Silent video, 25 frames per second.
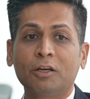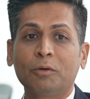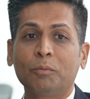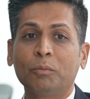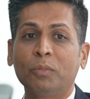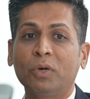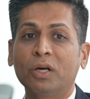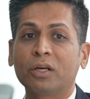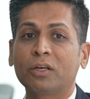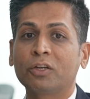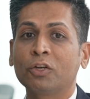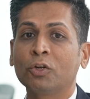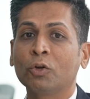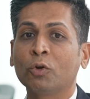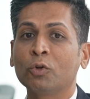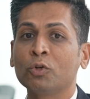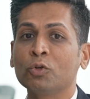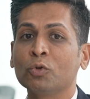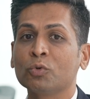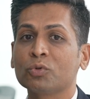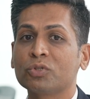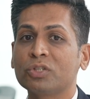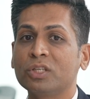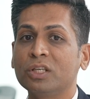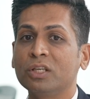but
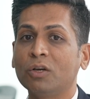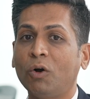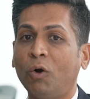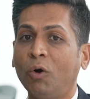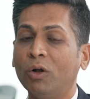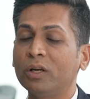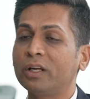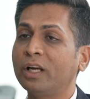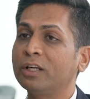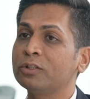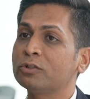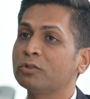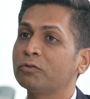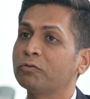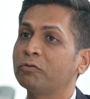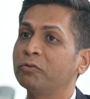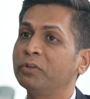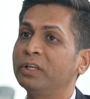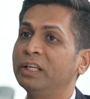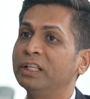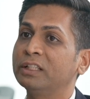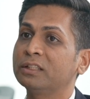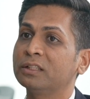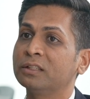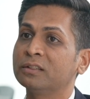you see all kinds of
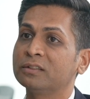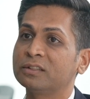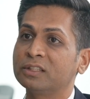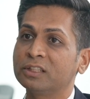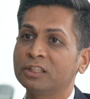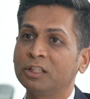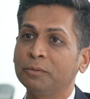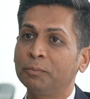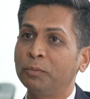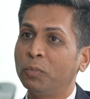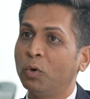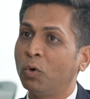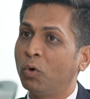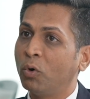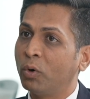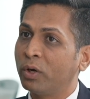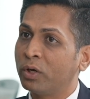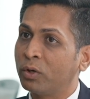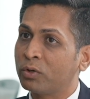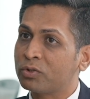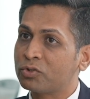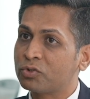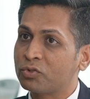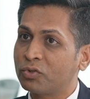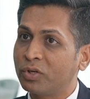REITs in Singapore,
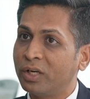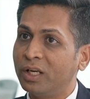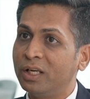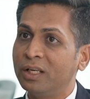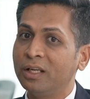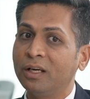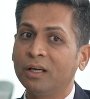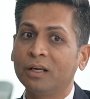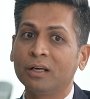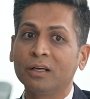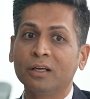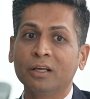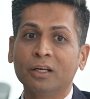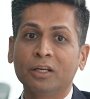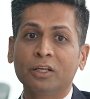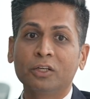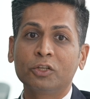in Australia.